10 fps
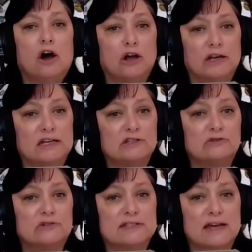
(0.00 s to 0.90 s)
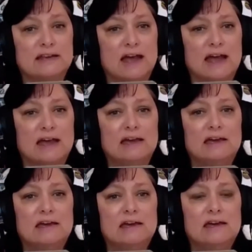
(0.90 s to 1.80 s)
Easter Sunday,
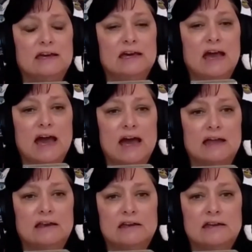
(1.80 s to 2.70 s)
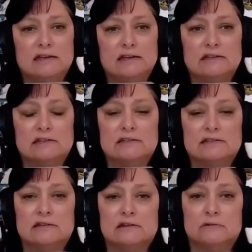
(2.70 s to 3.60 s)
he had
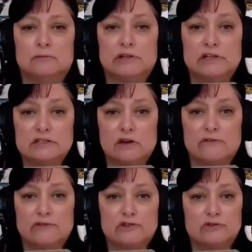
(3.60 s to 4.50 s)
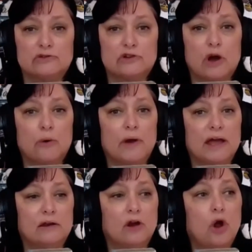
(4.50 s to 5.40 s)
his police officers go
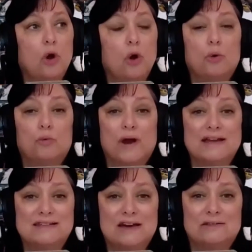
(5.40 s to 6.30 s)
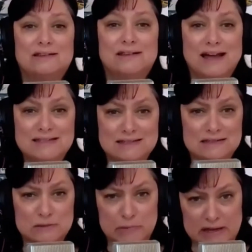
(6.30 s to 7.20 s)
and write down the
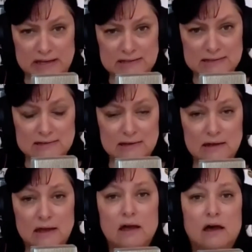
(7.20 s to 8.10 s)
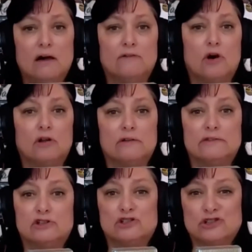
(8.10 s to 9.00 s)
license plates of all of
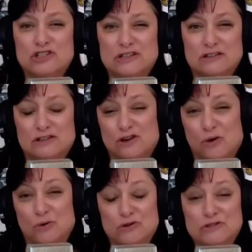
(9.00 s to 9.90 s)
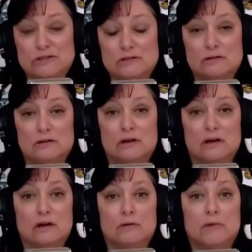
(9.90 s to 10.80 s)
the church goers
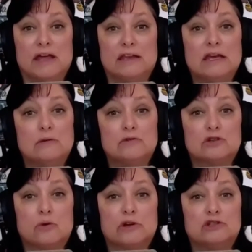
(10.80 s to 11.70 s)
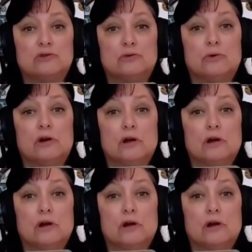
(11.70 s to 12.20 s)
and he was going to